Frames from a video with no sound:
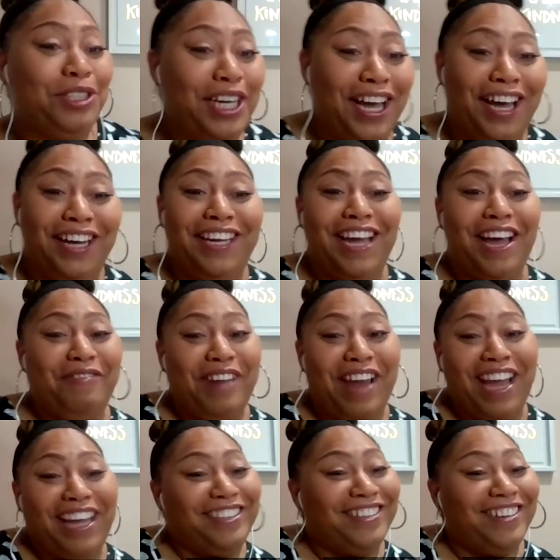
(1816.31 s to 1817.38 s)
good tea,
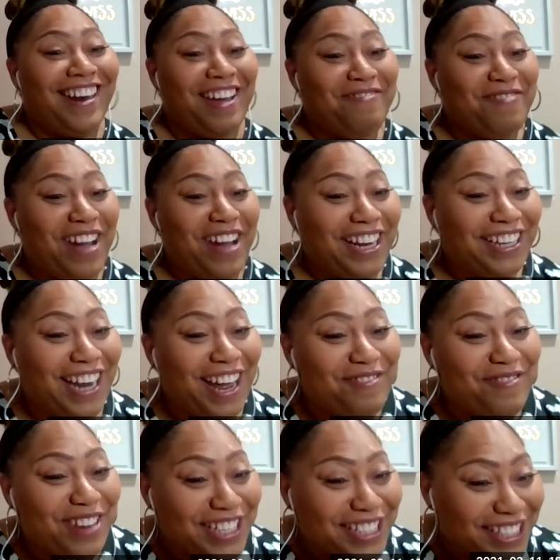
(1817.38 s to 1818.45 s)
honey. I'm like, girl, I'm
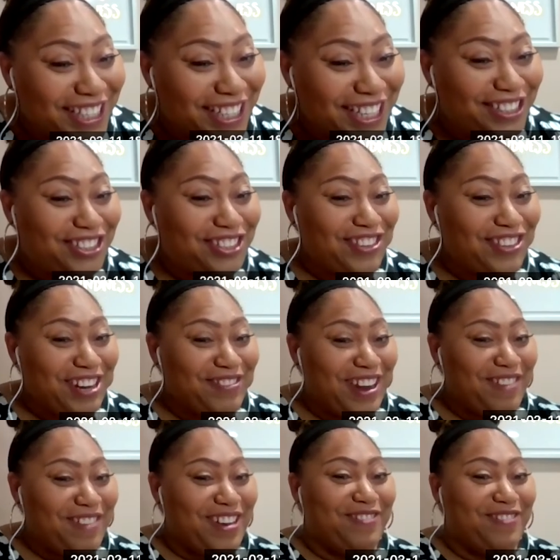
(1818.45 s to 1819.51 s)
waiting. Like, when does it get
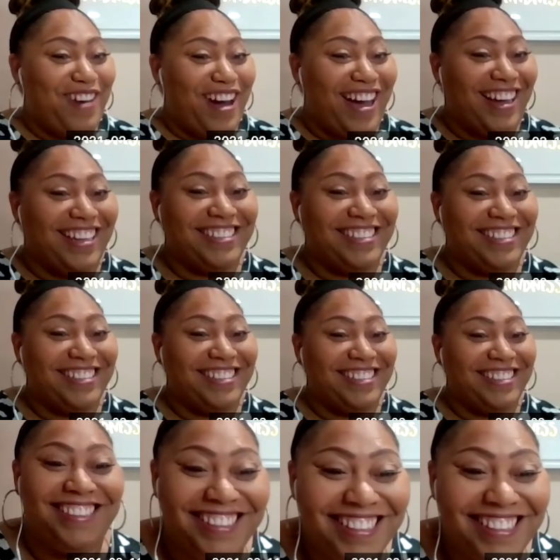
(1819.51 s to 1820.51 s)
streamed? I want to watch.